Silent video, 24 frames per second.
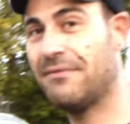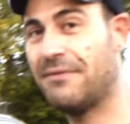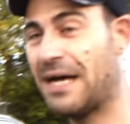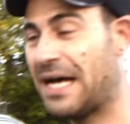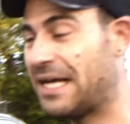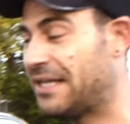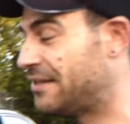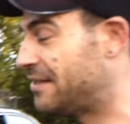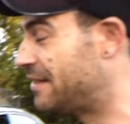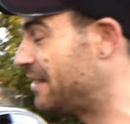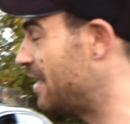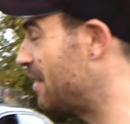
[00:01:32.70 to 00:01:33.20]

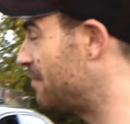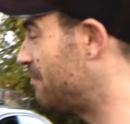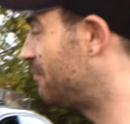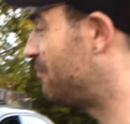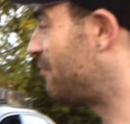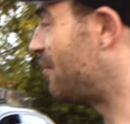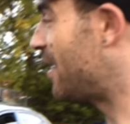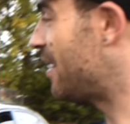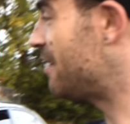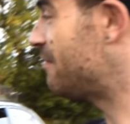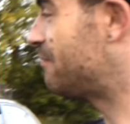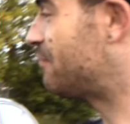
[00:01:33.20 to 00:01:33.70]
had the
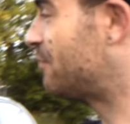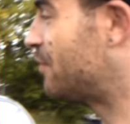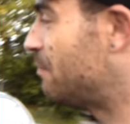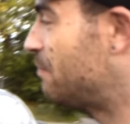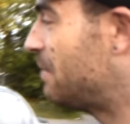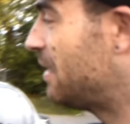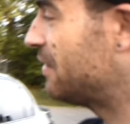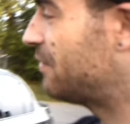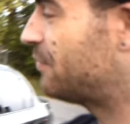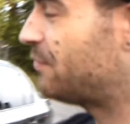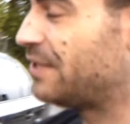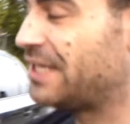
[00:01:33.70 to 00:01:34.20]
M5 for
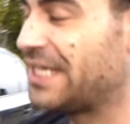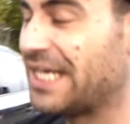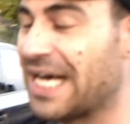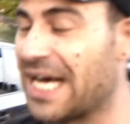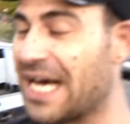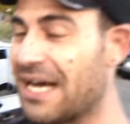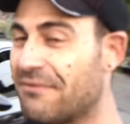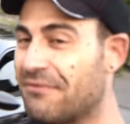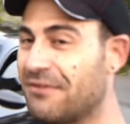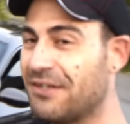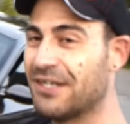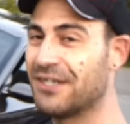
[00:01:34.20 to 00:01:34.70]
about
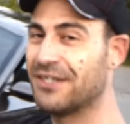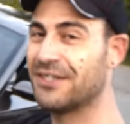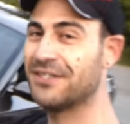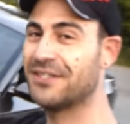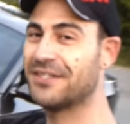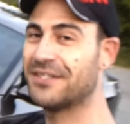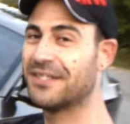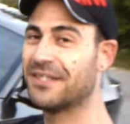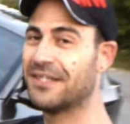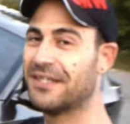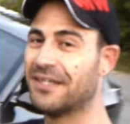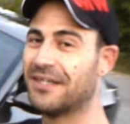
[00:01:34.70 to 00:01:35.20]
3.5
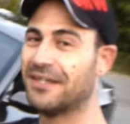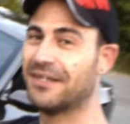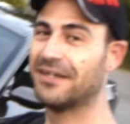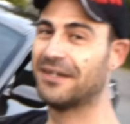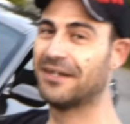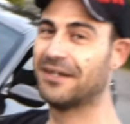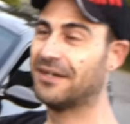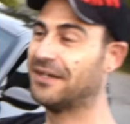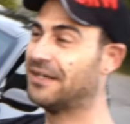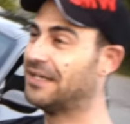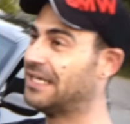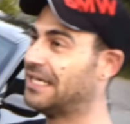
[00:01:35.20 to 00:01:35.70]
years.
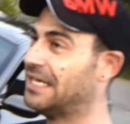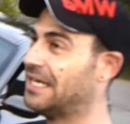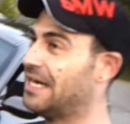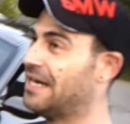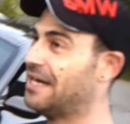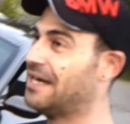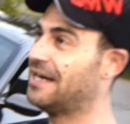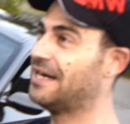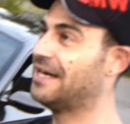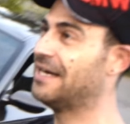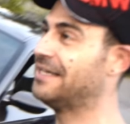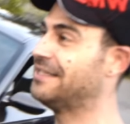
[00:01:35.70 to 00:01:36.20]
I